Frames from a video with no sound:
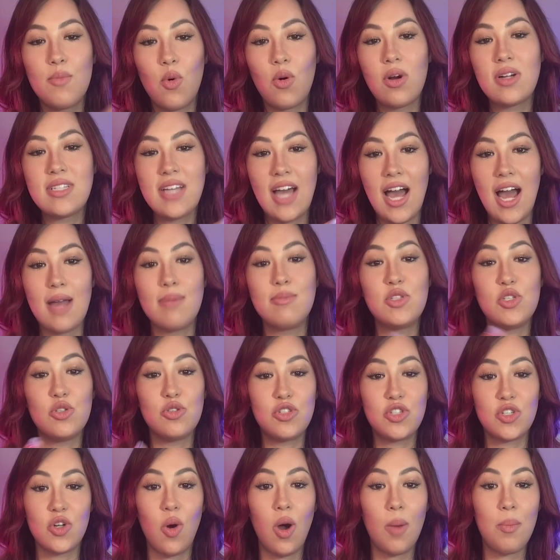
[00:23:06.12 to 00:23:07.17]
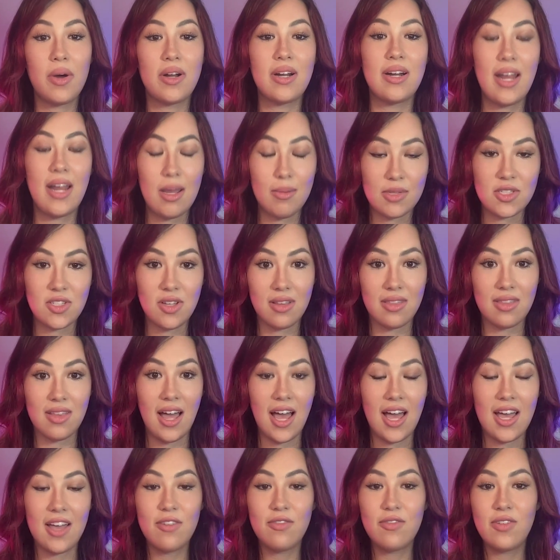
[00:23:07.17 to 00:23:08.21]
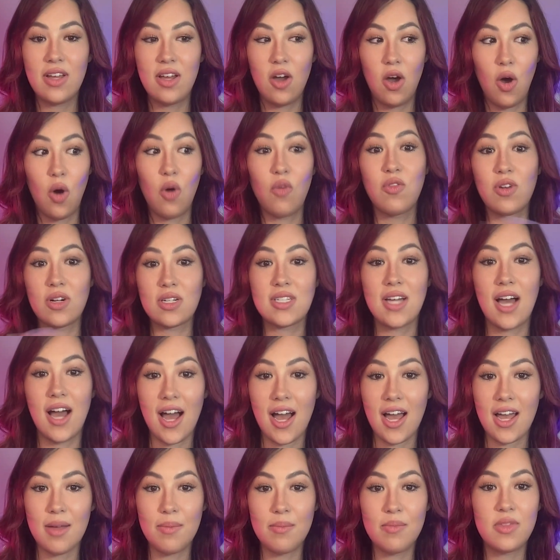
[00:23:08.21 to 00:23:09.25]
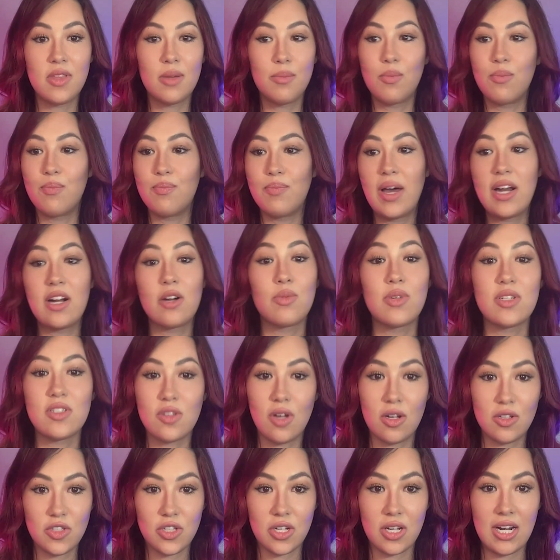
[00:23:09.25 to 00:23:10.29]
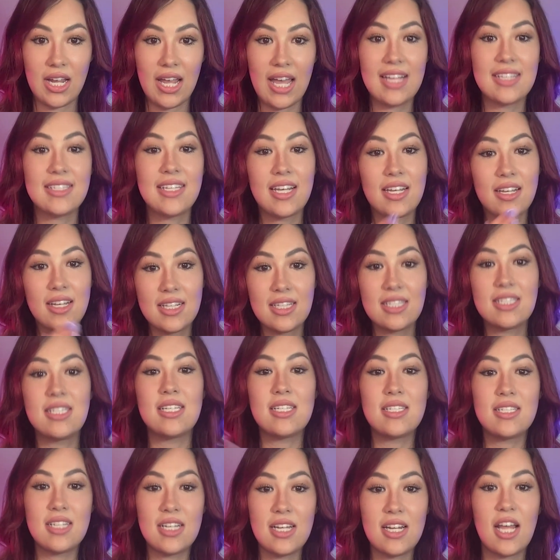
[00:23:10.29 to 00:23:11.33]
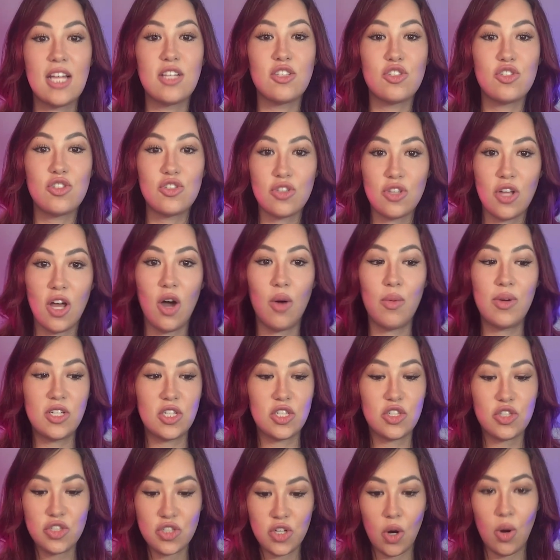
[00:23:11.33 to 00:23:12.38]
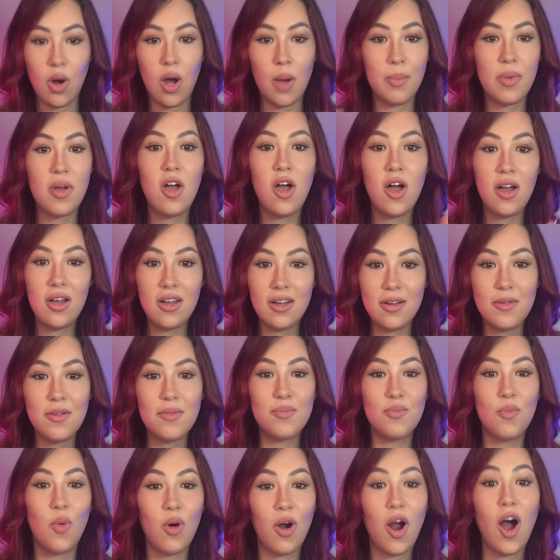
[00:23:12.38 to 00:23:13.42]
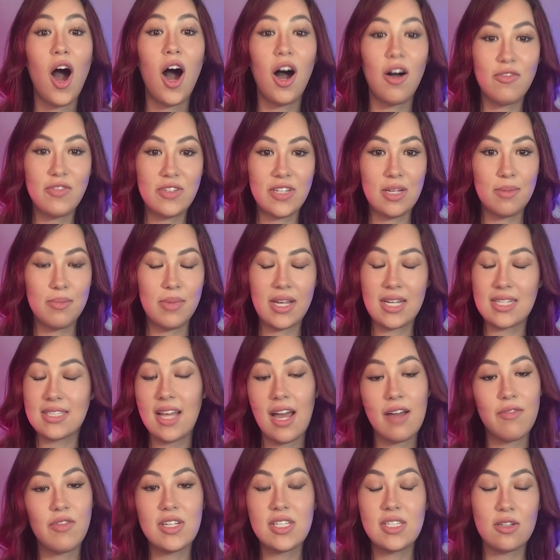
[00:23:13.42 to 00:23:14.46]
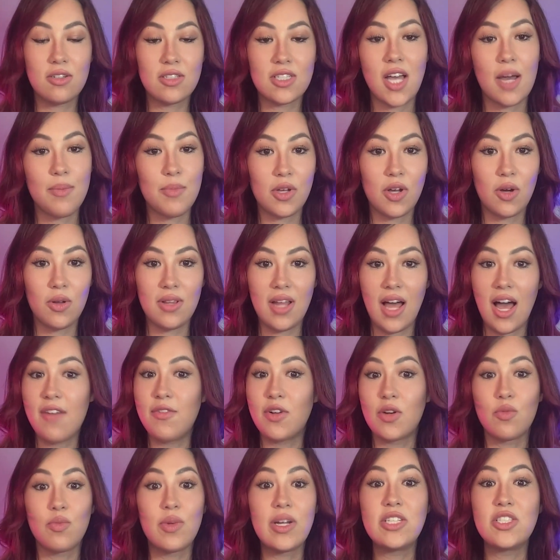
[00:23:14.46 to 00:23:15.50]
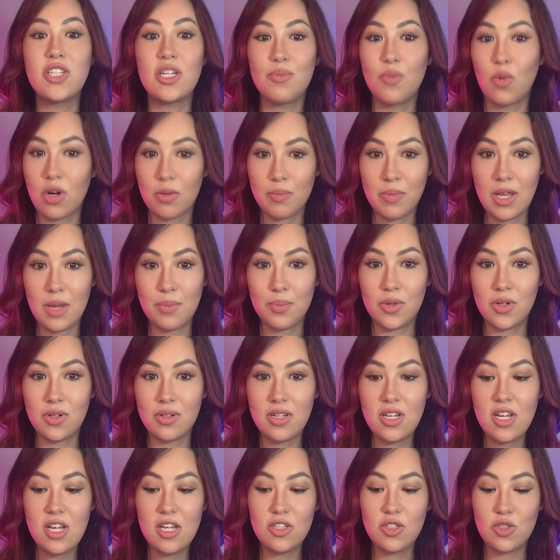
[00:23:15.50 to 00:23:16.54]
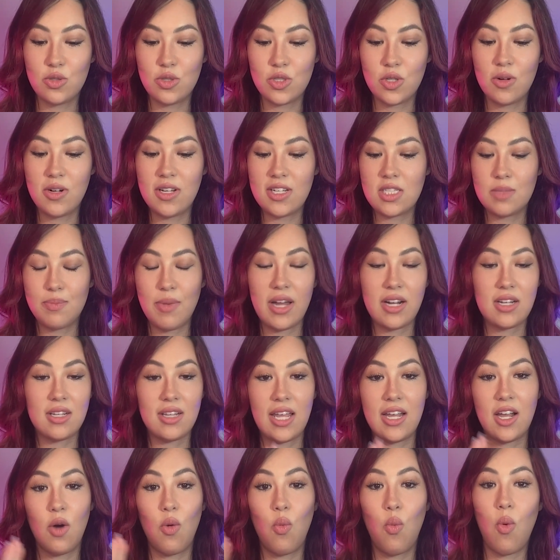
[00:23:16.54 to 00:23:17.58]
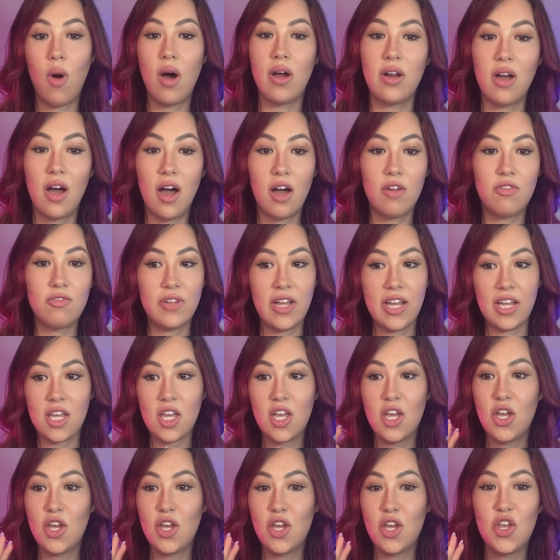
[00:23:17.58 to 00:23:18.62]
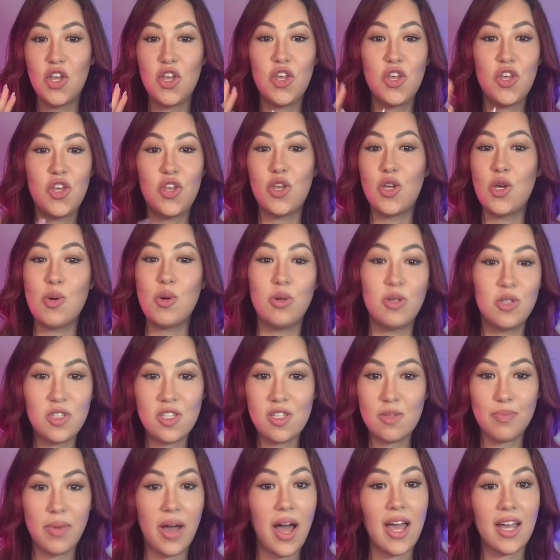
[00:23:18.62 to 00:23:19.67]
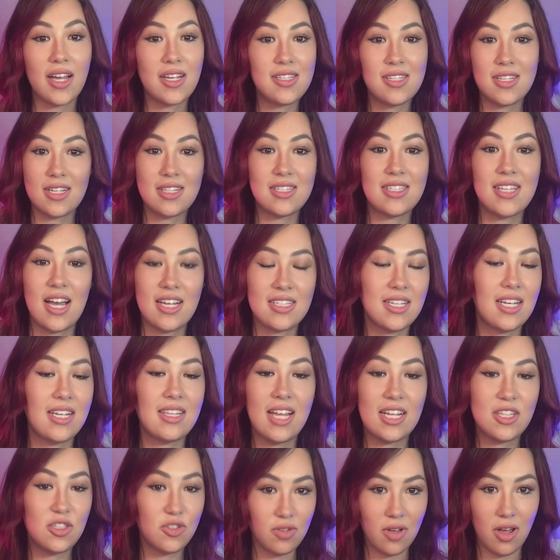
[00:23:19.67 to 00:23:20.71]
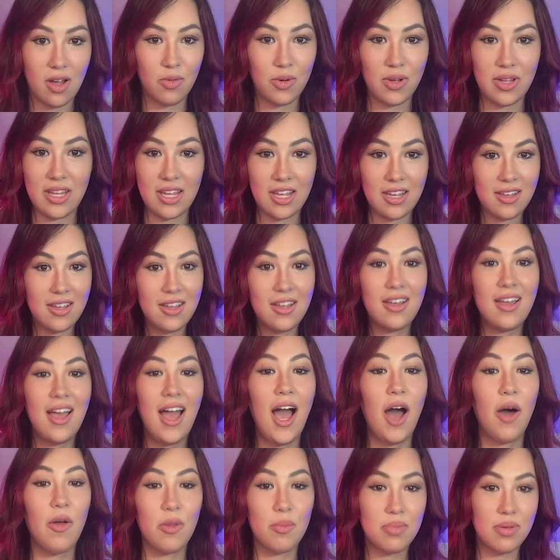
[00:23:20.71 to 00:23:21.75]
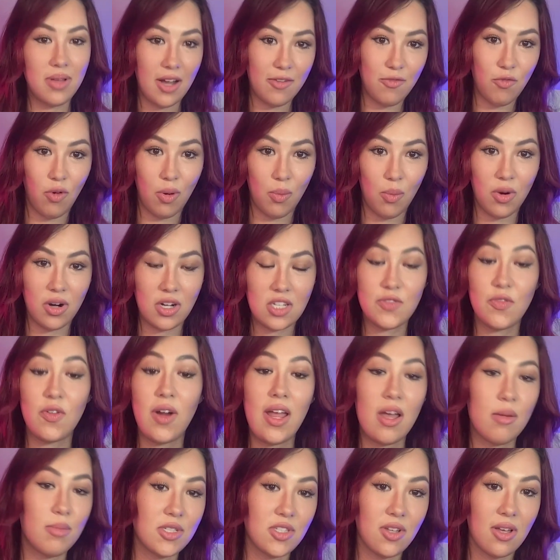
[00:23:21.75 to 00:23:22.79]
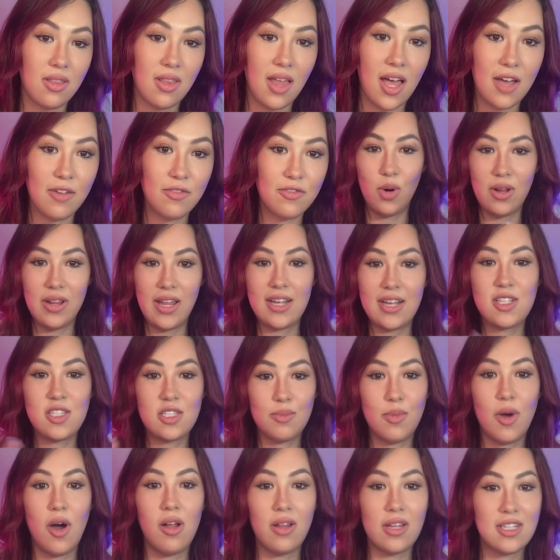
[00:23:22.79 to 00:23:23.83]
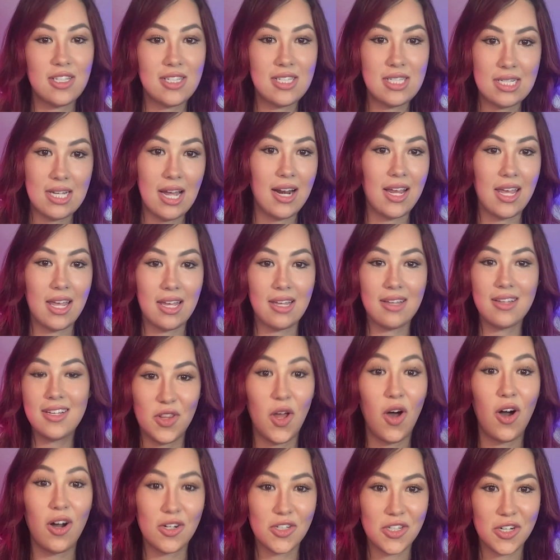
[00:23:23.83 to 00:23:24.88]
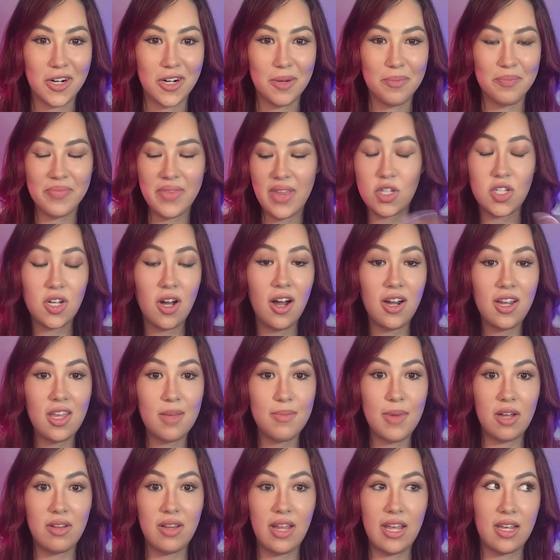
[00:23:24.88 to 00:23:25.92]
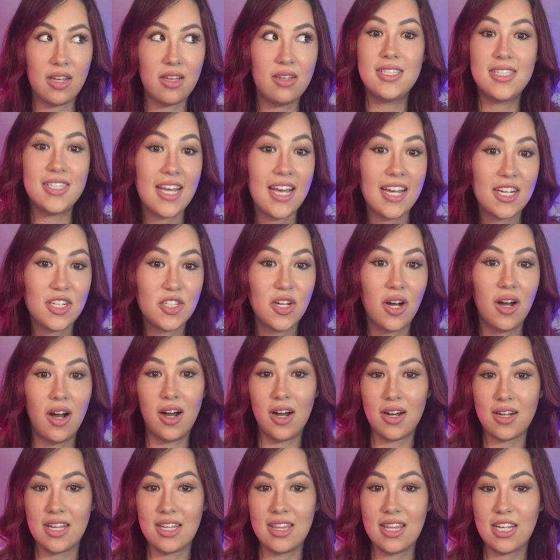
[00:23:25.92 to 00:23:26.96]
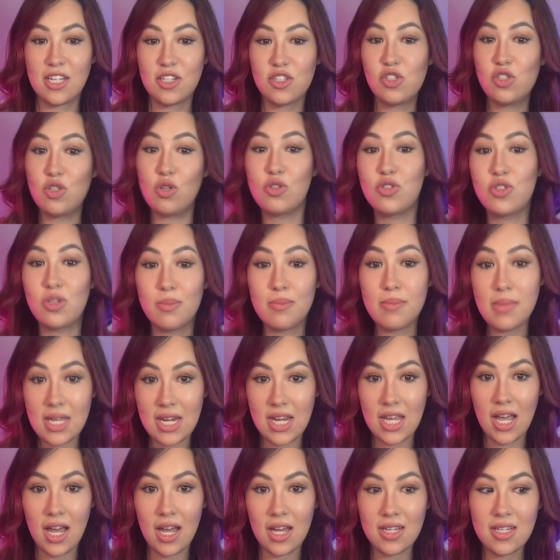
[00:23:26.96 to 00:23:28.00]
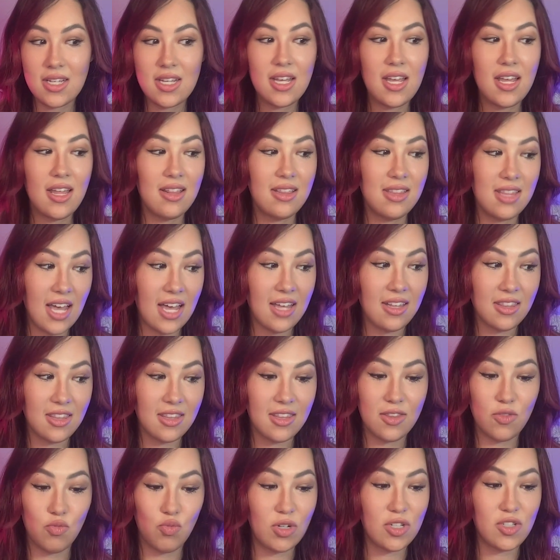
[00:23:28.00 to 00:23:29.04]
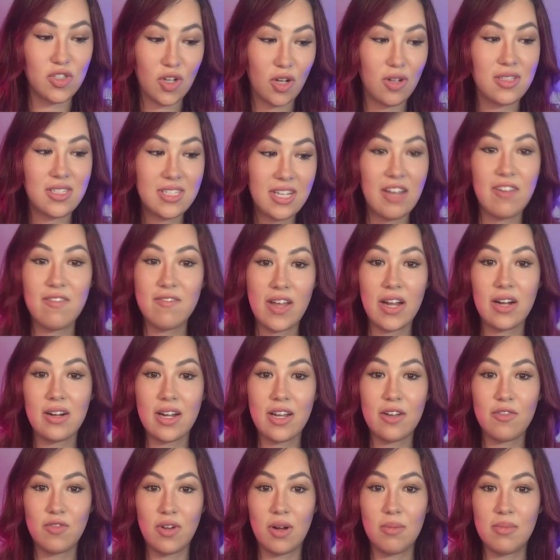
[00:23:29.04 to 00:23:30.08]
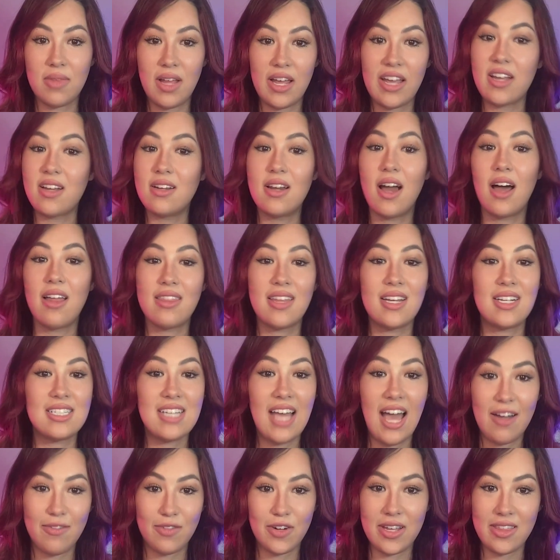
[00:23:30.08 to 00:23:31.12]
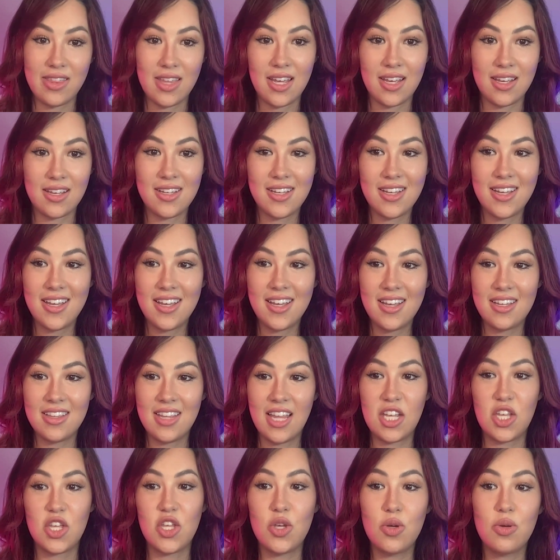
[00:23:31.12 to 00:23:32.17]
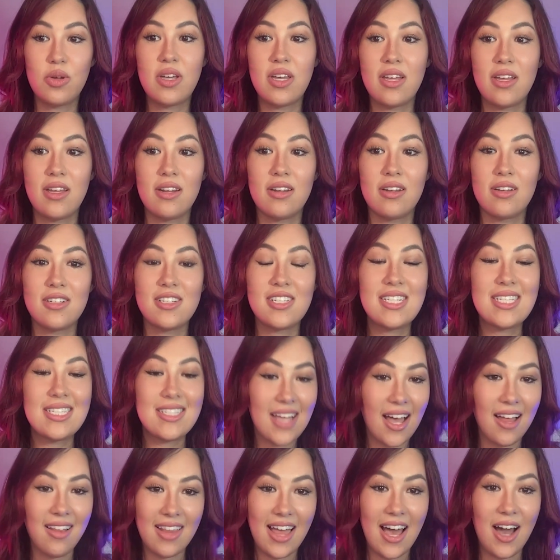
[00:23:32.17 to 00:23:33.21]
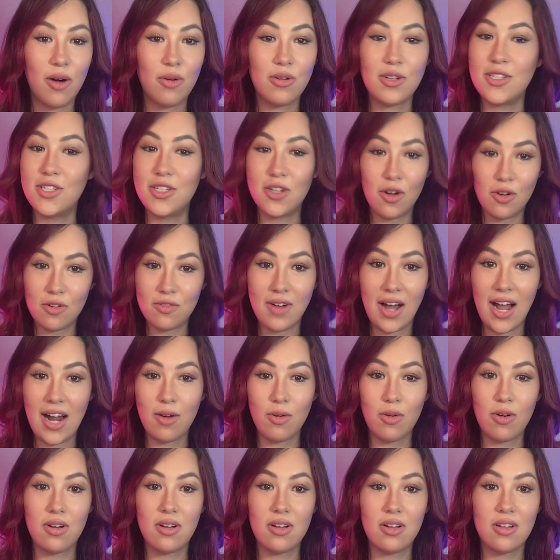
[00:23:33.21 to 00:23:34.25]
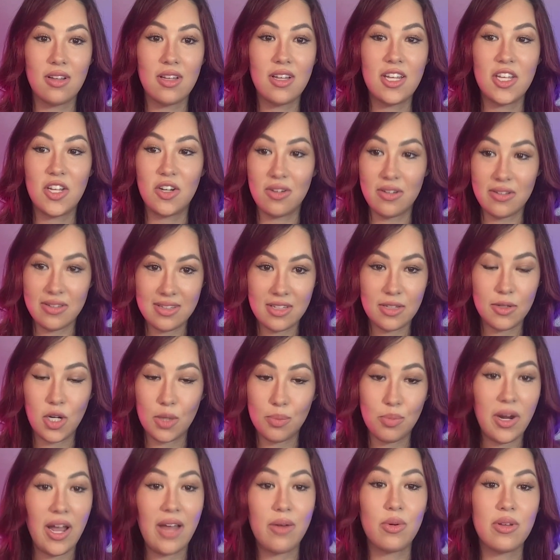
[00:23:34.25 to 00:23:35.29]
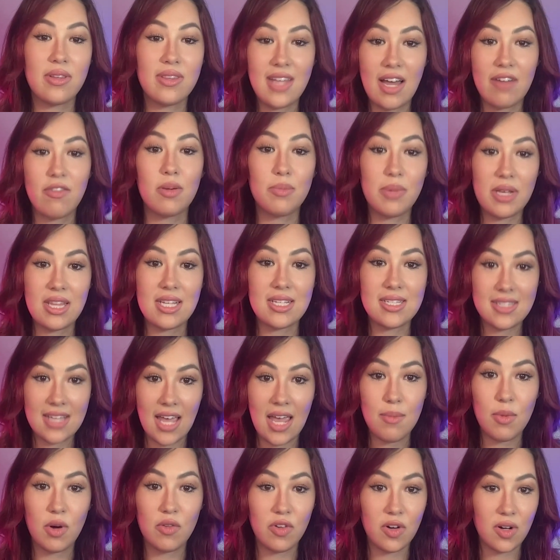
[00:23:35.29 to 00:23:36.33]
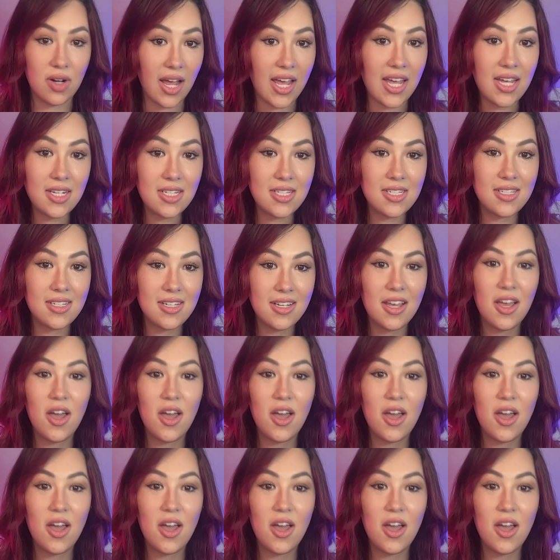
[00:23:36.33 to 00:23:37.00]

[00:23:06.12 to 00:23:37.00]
more times you show up on an Amazon Live over time, the better results you're going to get. It's like consistent and slow, and just show up more often, because every single time you go live, you're reaching more people. So don't expect like a one-off, like huge spike success. Like that's not really how the platform works for Amazon Live. We're like small and steady long-term. We're talking about like TikTok and like social media, then results can vary from like nothing to everything. Like you can sell out, go viral, your brand will never be the same overnight.